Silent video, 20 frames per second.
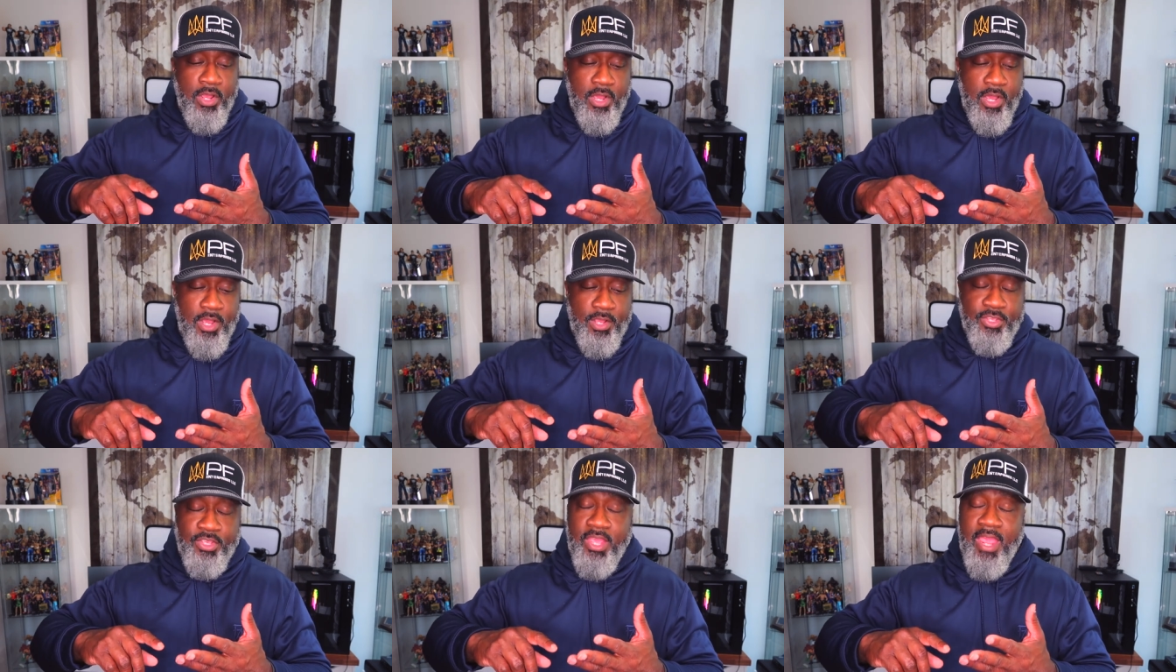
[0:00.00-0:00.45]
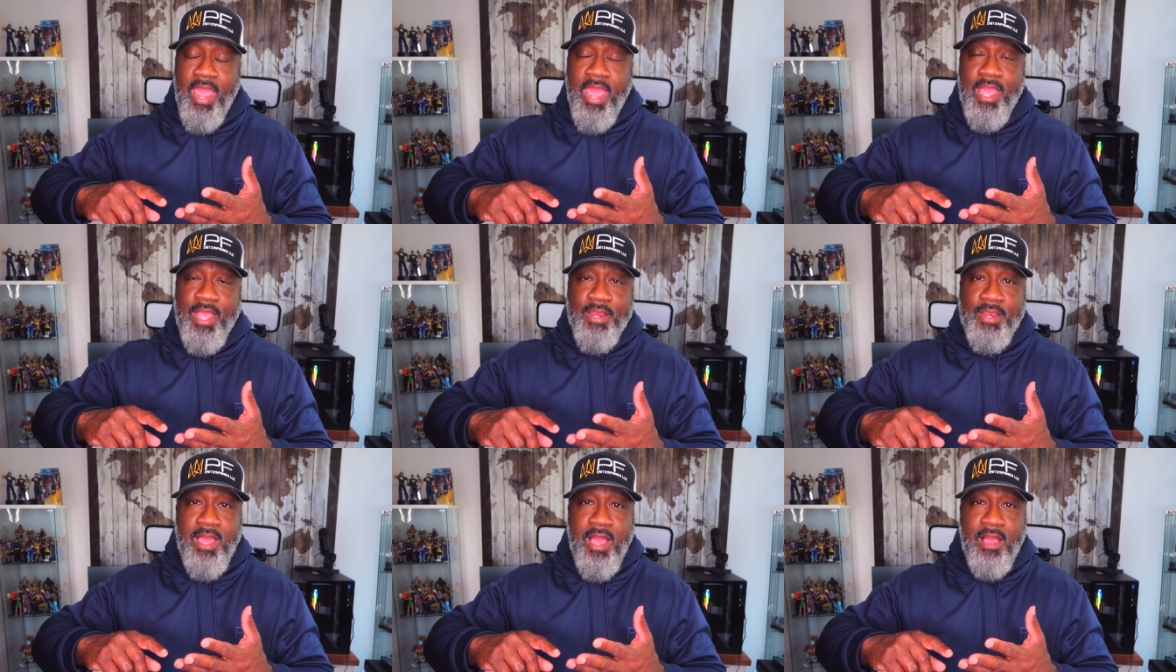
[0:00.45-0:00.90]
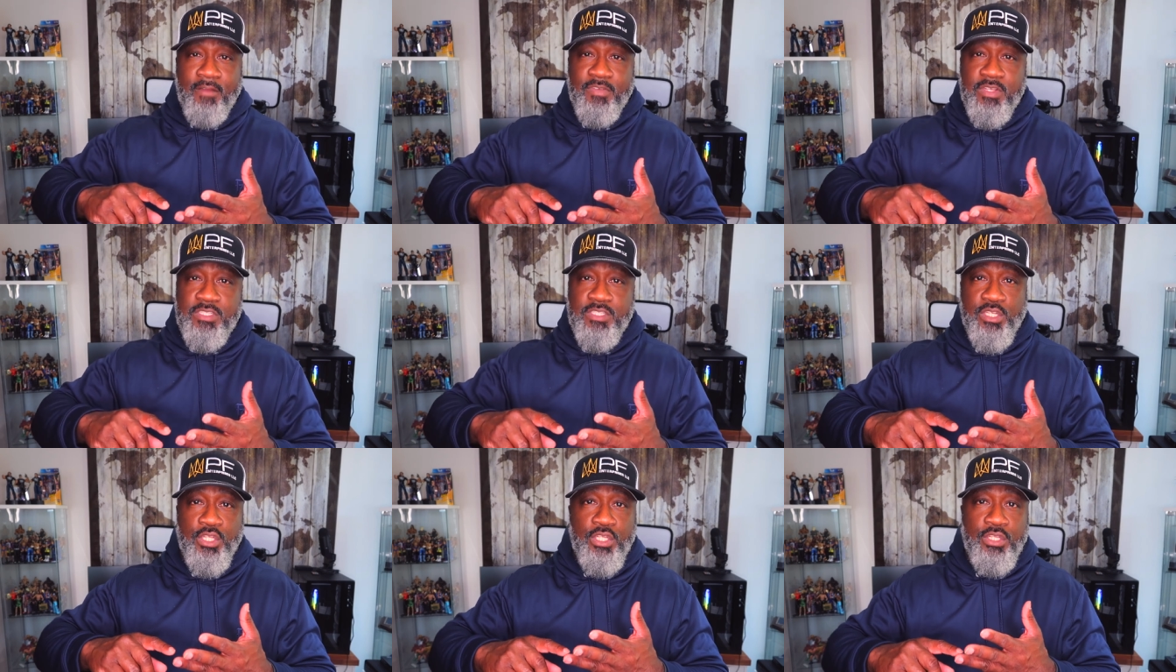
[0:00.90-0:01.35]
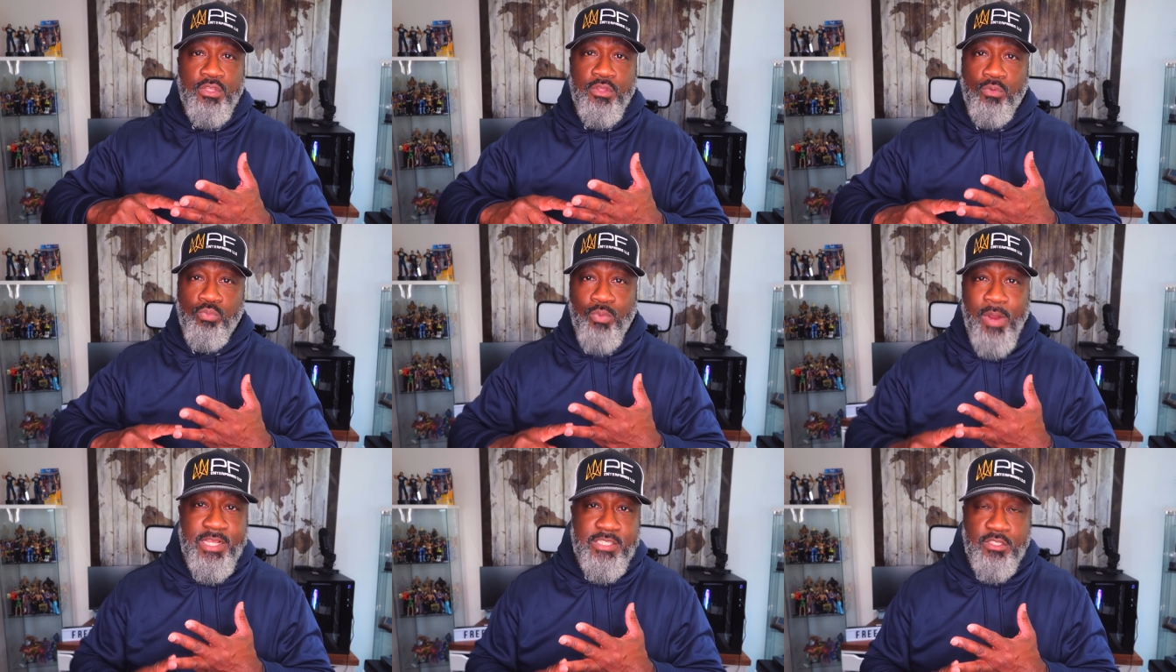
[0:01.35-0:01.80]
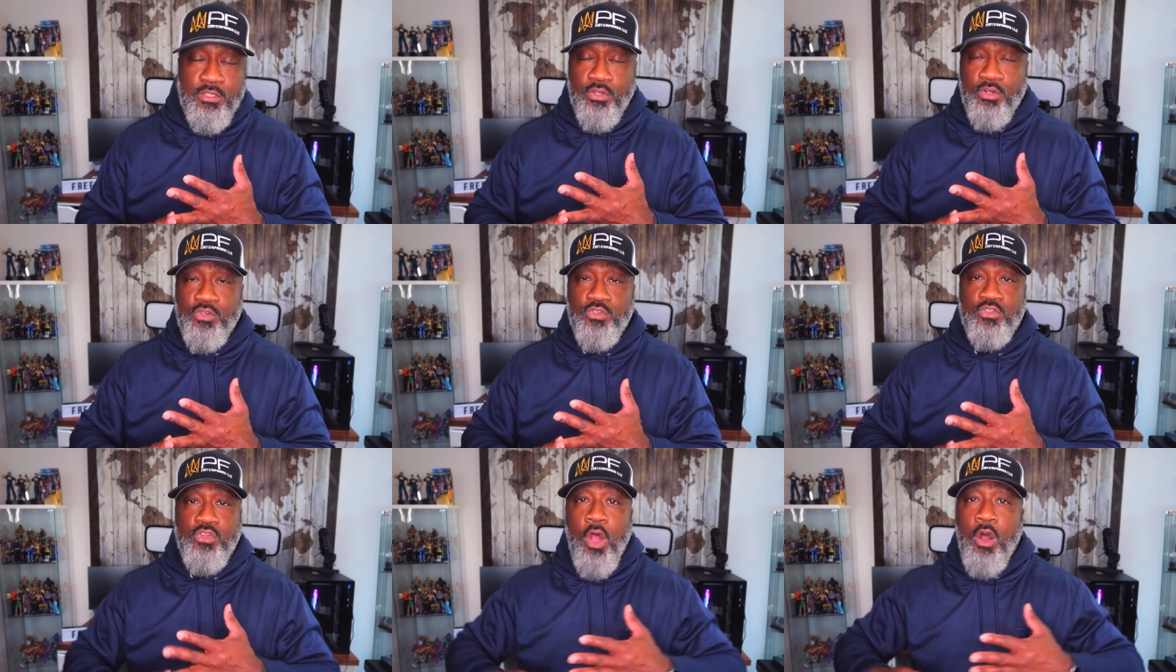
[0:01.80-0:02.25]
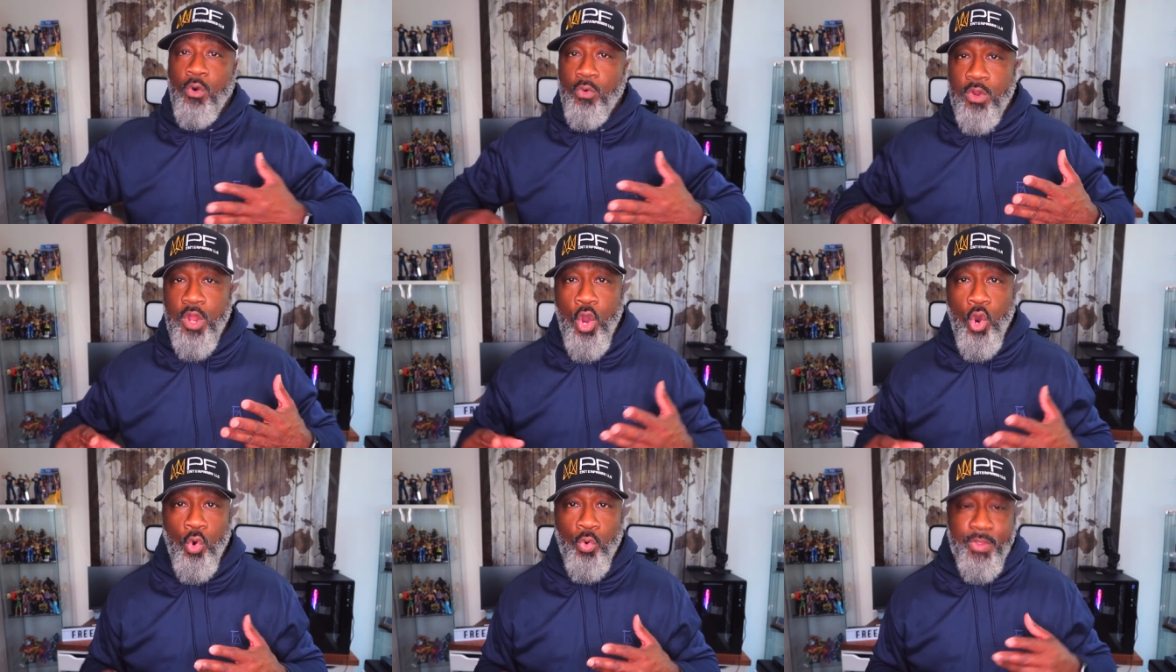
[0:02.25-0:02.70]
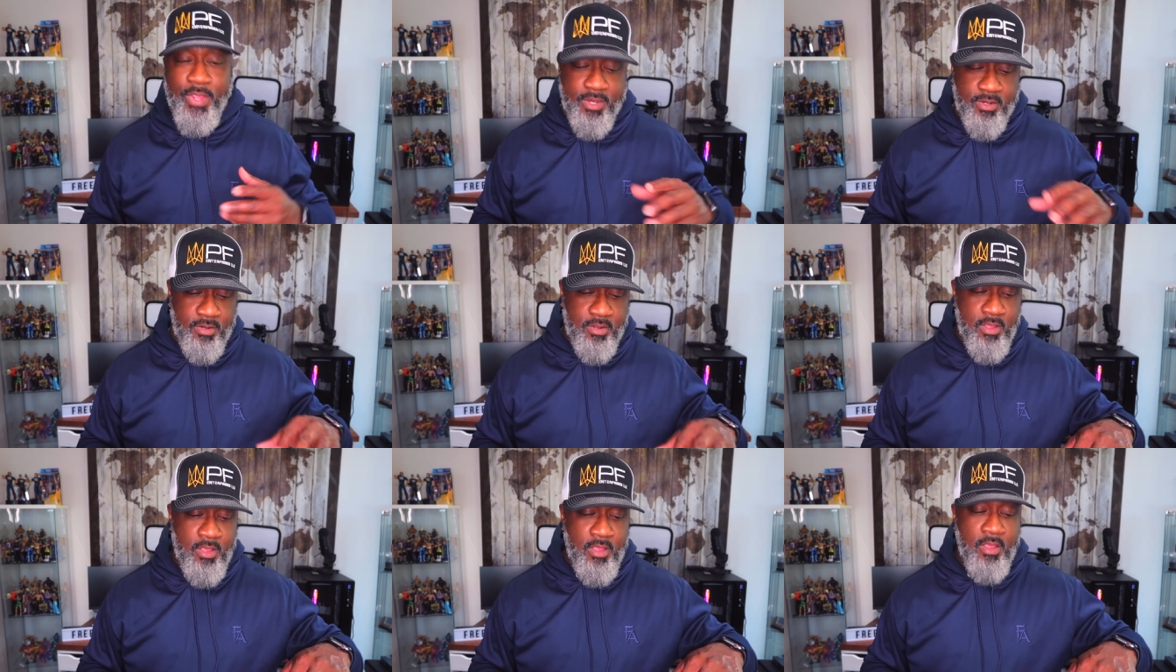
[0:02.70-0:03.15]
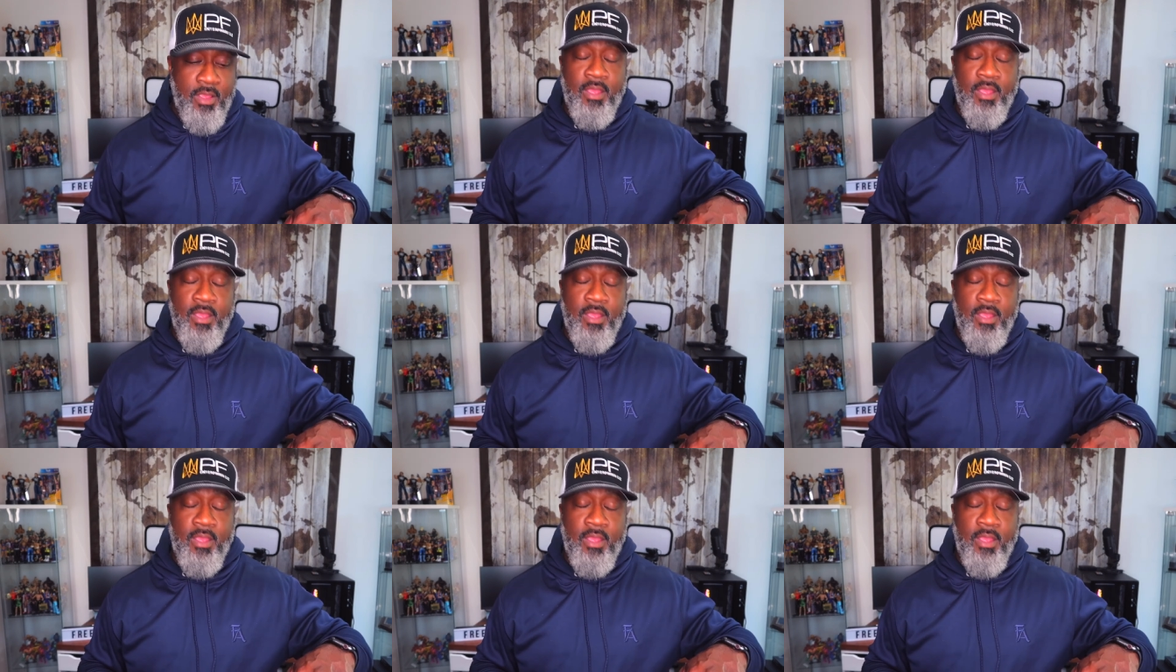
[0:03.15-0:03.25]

Uh, you had obviously the wrestlers, Hulk Hogan,